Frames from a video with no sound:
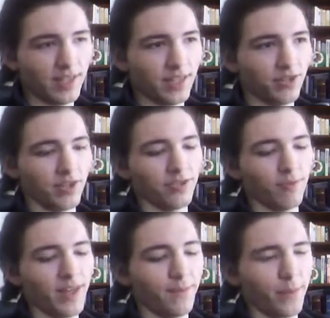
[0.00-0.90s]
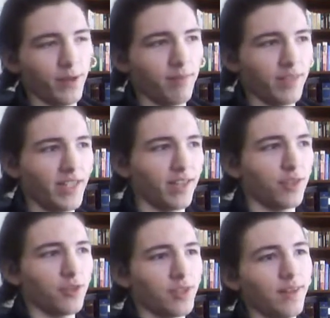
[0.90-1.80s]
just a way for him to get
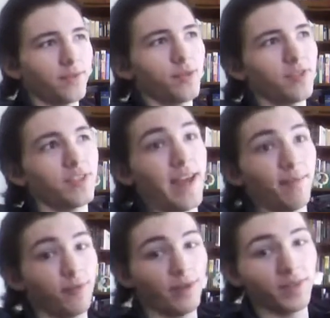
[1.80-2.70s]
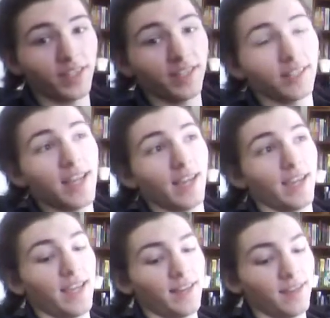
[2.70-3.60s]
close enough to stab Grievous in the neck
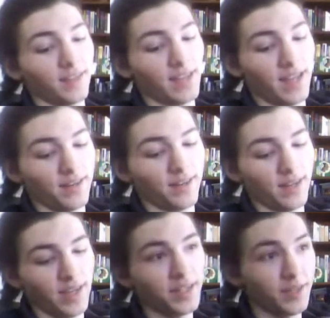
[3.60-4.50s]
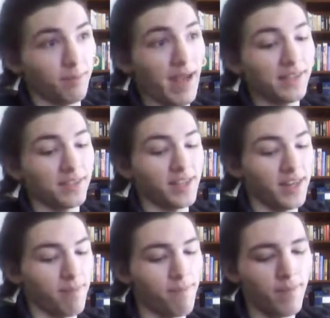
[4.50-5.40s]
and
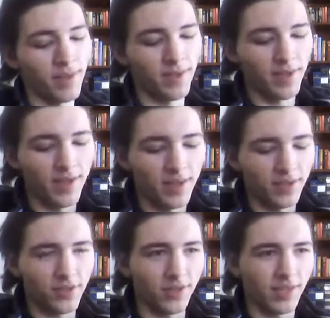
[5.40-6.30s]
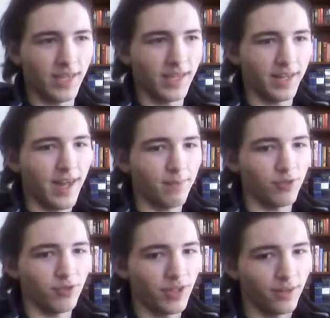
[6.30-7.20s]
incapacitate him, so that they can
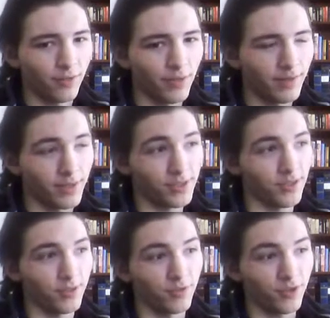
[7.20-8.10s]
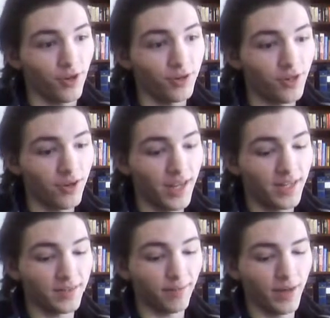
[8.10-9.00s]
capture General Grievous. So Jar Jar and
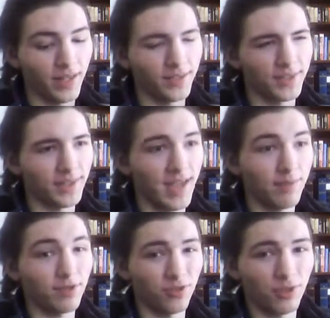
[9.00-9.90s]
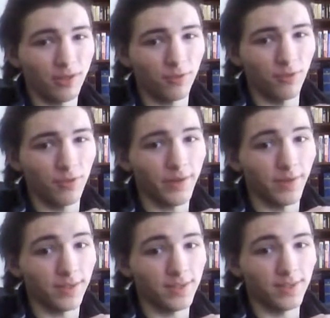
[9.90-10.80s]
his friends capture General
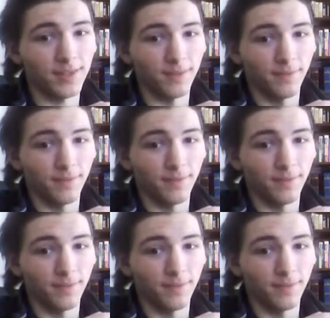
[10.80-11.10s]
Grievous.